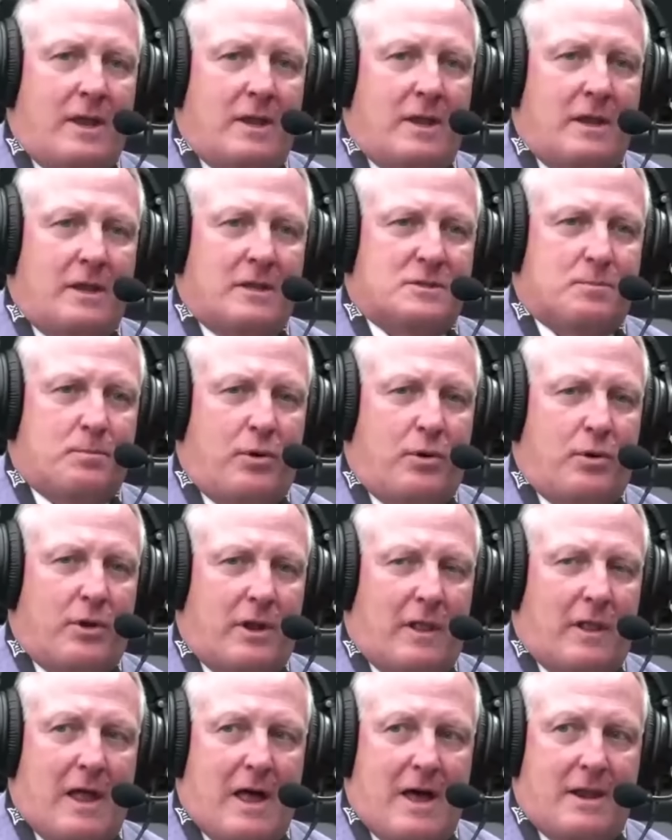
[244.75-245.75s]
it's put a
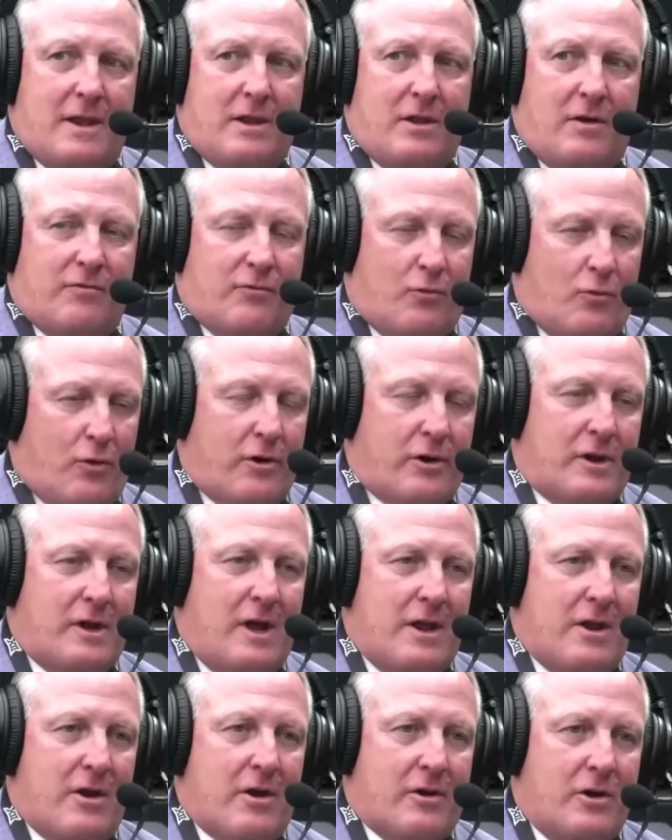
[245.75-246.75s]
lot of work
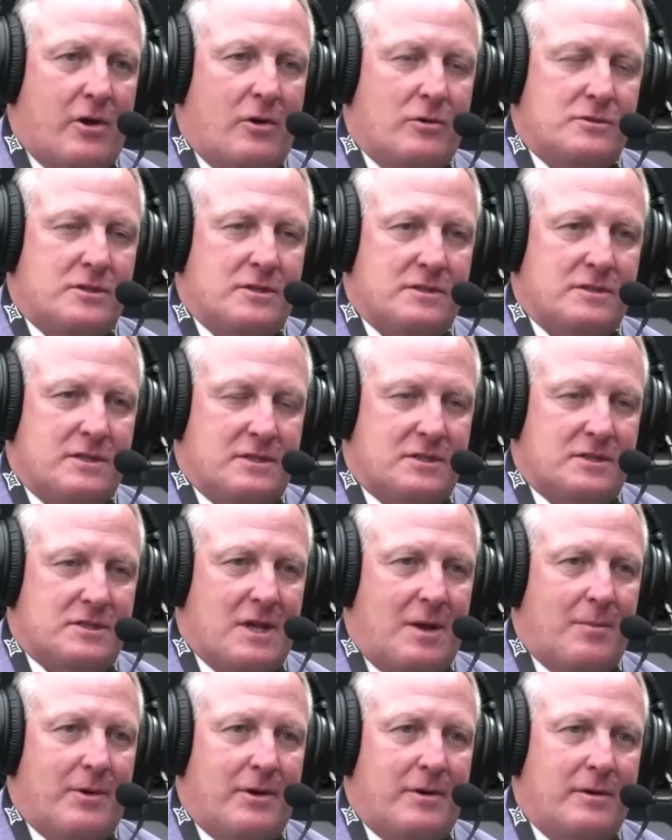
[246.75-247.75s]
on our coaches this
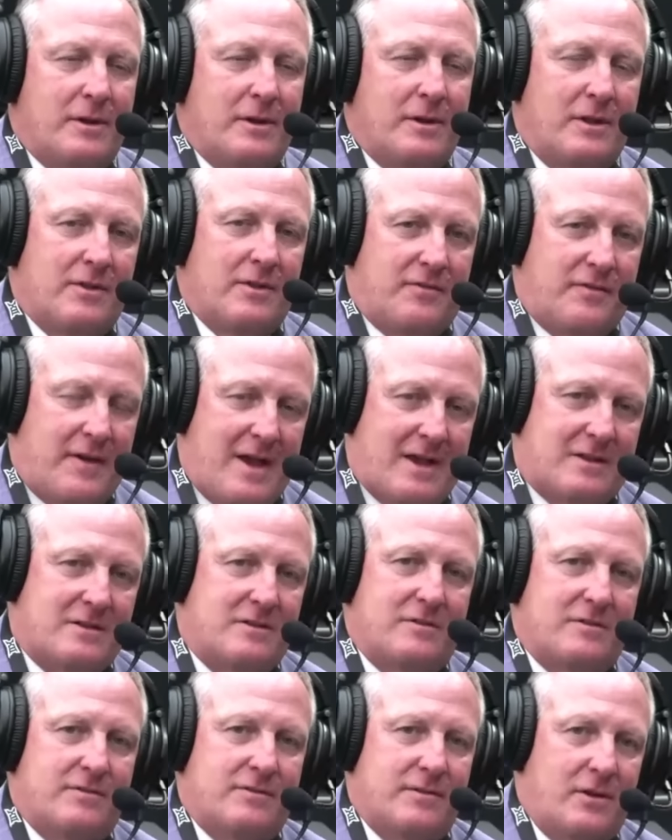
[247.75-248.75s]
summer in the fact
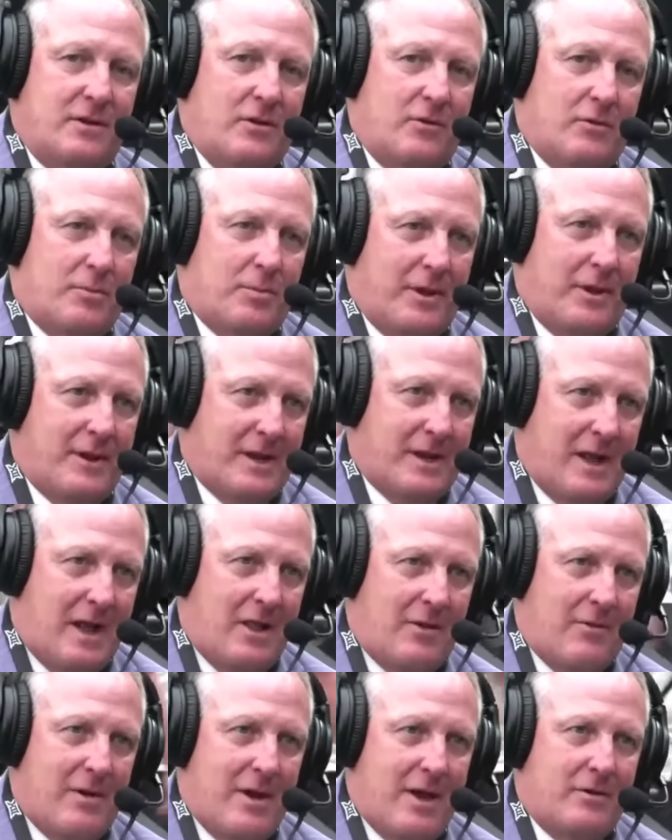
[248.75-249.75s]
of, we're playing
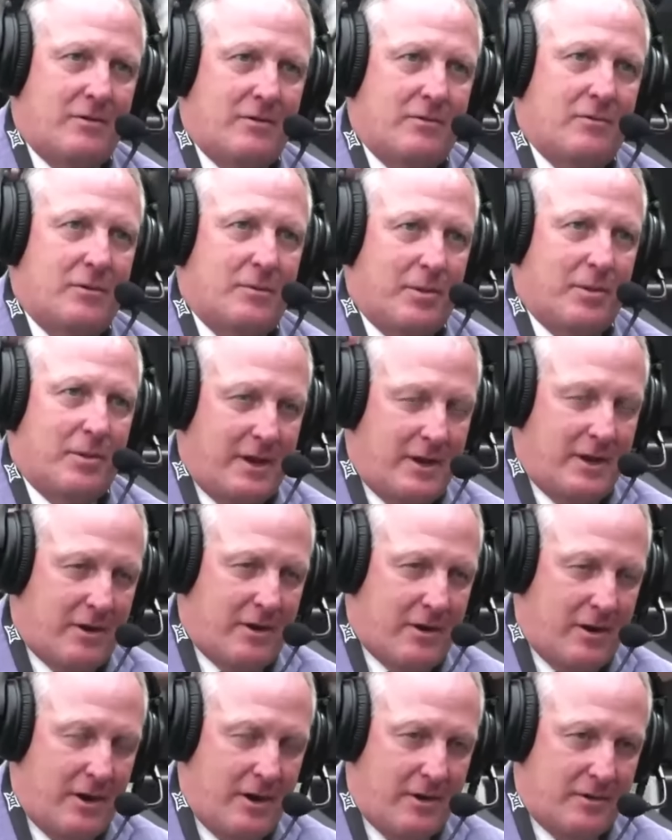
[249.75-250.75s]
Colorado, we're playing
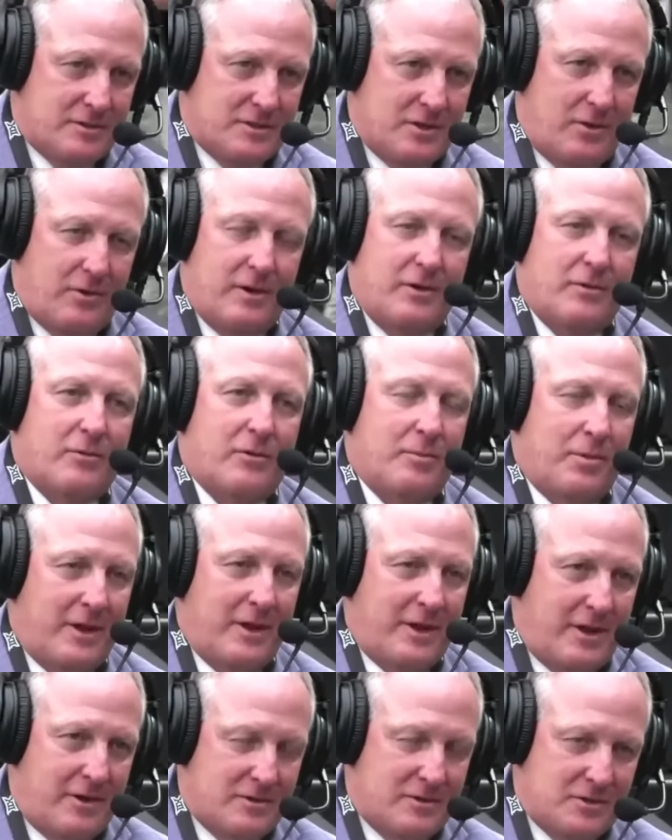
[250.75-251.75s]
Arizona, we're
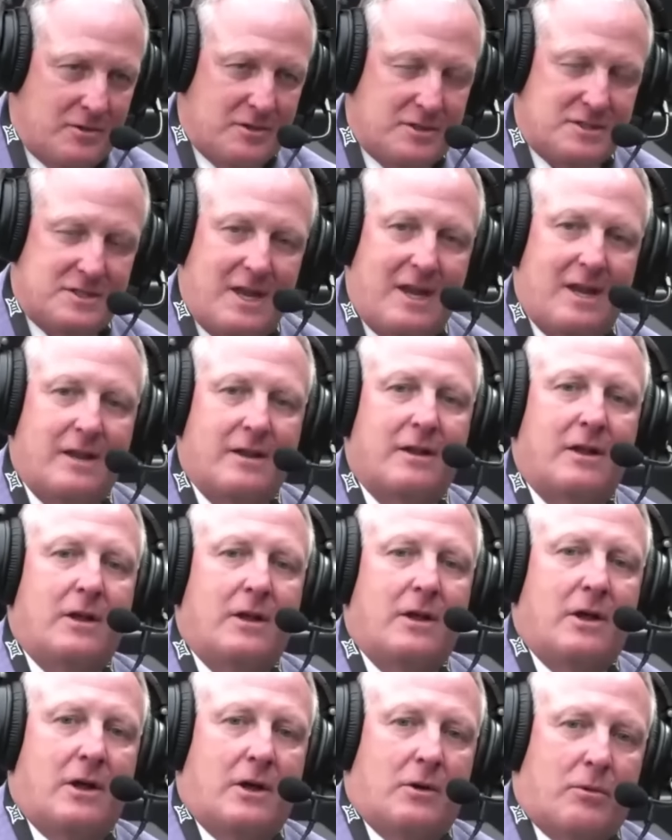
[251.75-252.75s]
playing Arizona State,
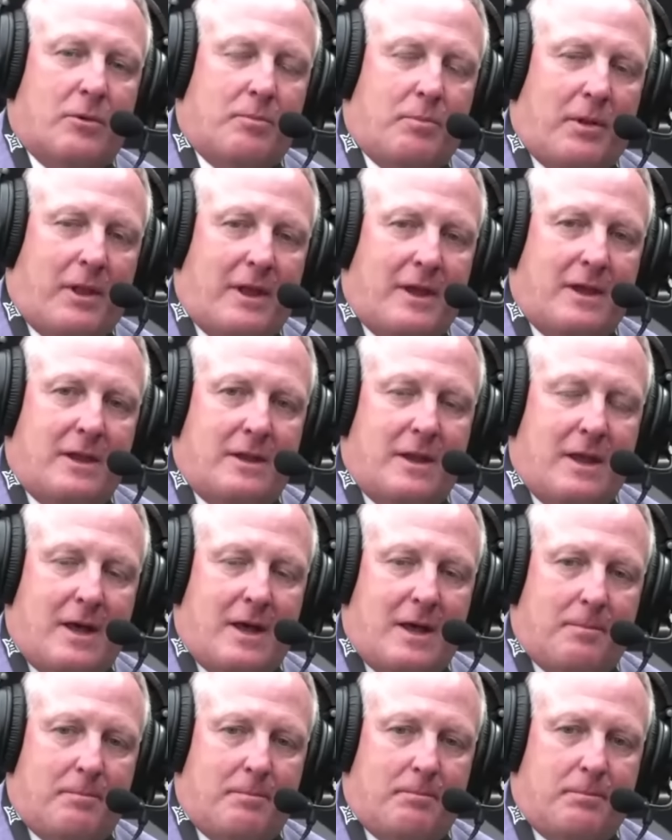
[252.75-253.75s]
we're playing
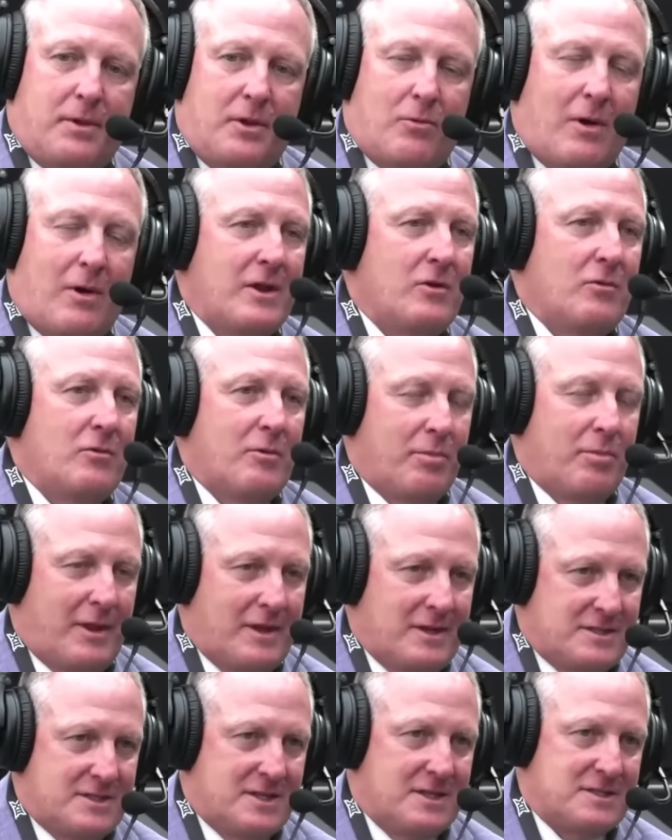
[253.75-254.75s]
BYU, and we're
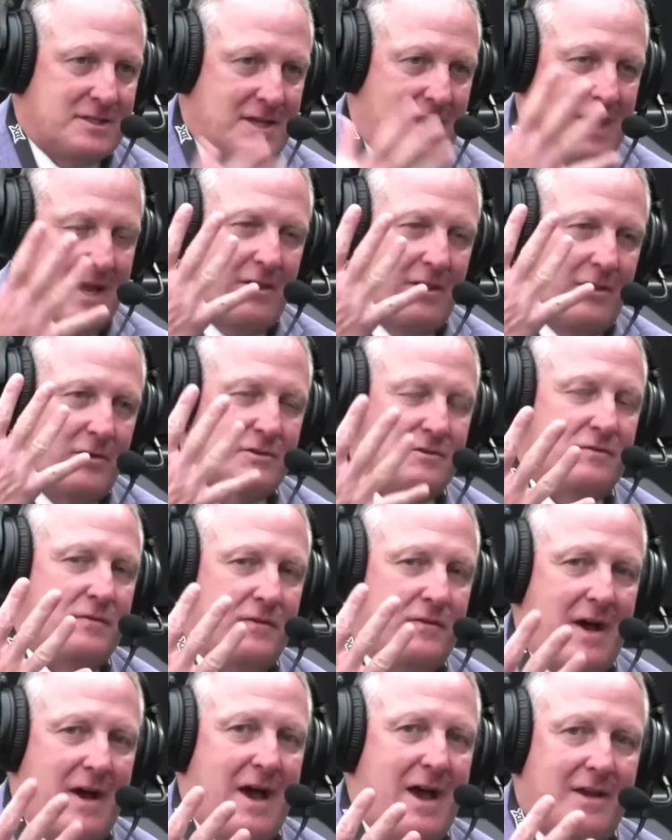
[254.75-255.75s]
playing Cincinnati. There's
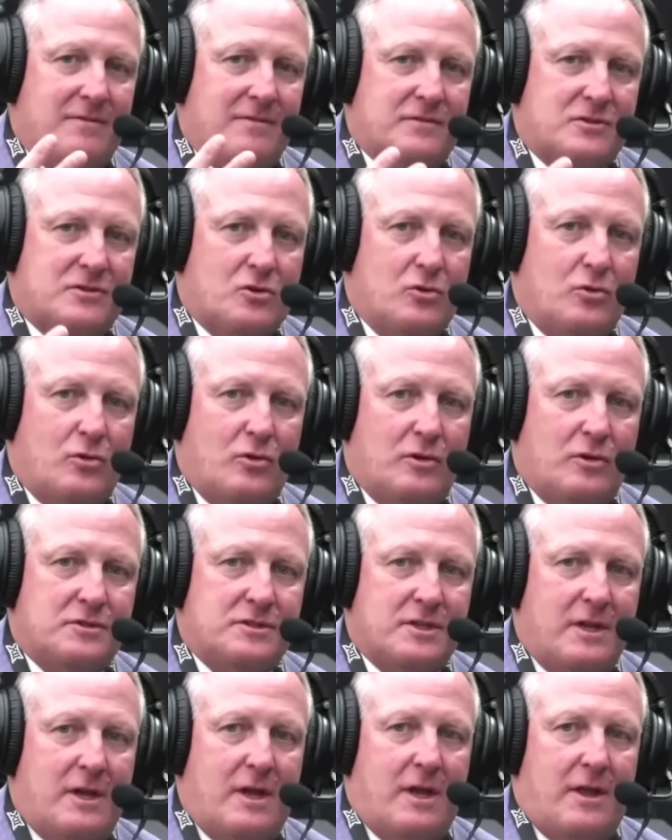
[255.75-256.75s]
five
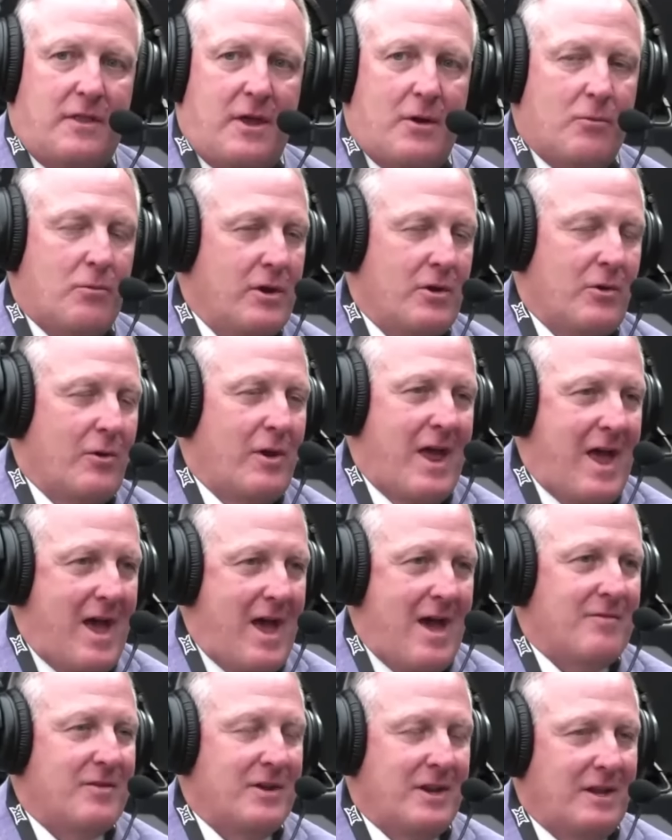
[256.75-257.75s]
schools that we don't
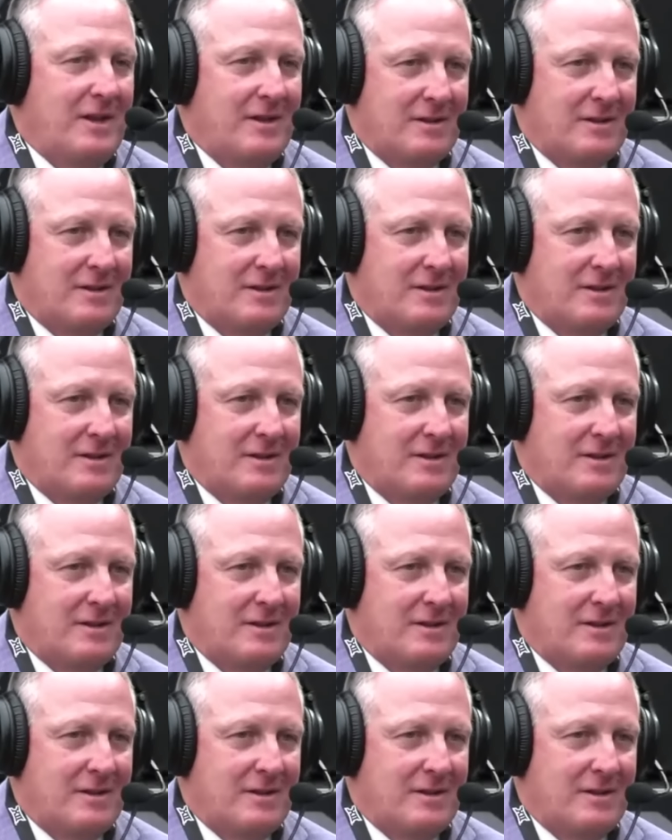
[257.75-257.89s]
have any